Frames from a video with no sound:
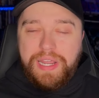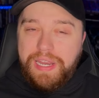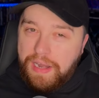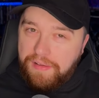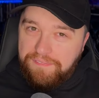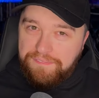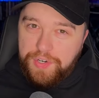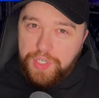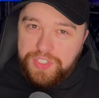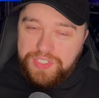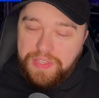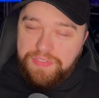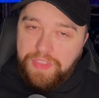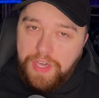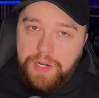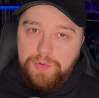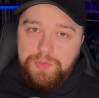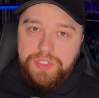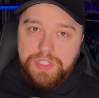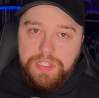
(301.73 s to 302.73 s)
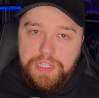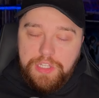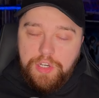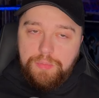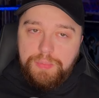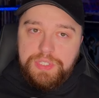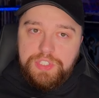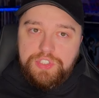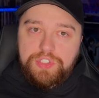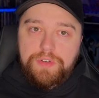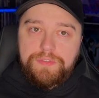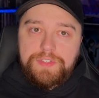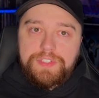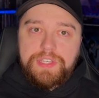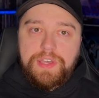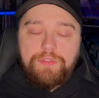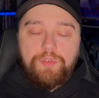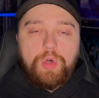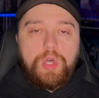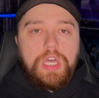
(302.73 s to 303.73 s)
And at first I thought a little bit surface
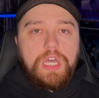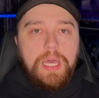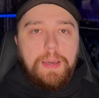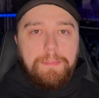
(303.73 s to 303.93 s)
level,